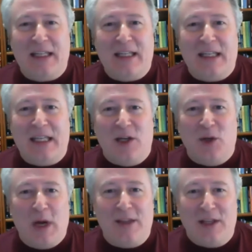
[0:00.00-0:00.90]
in a
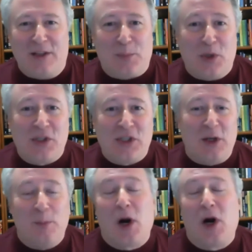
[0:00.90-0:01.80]
way that the person they're
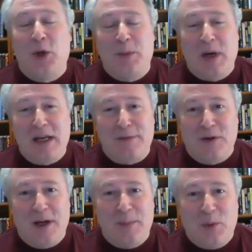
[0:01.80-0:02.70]
borrowing money
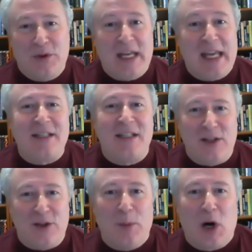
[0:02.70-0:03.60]
from or the entity
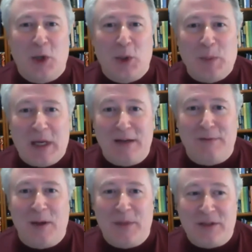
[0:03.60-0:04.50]
they're borrowing money
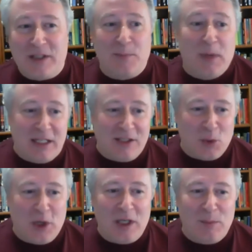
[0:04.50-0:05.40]
from, that this money is
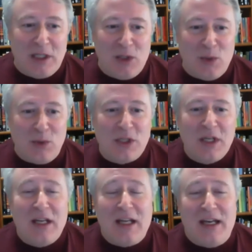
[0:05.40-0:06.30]
going to be used
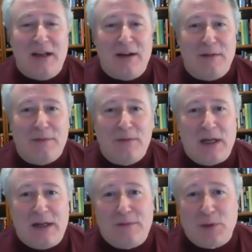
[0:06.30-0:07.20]

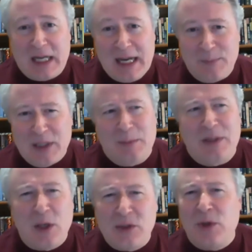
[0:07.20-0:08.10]
for gambling. But
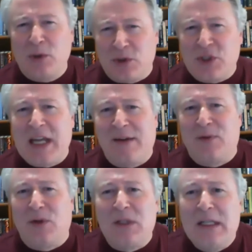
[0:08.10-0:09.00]
those are
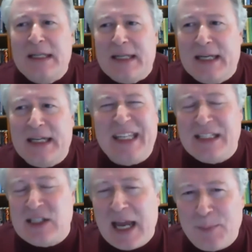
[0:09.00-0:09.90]
several
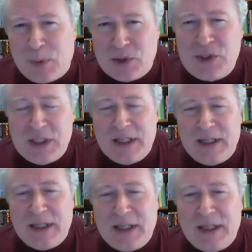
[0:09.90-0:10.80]
examples of
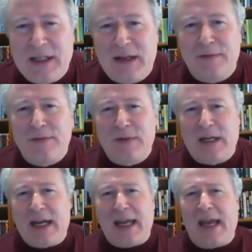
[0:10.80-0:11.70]

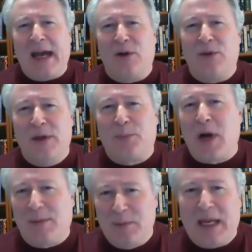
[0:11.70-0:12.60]
how the
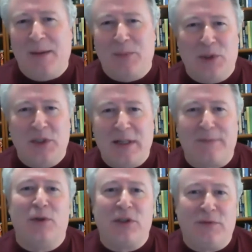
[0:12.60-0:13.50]
problem gambler
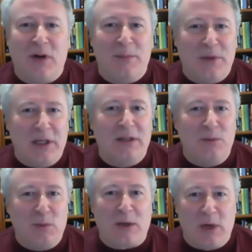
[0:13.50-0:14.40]
differs from the
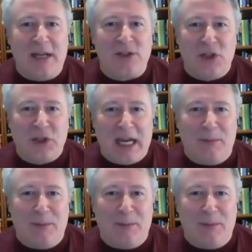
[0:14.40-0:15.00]
recreational gambler.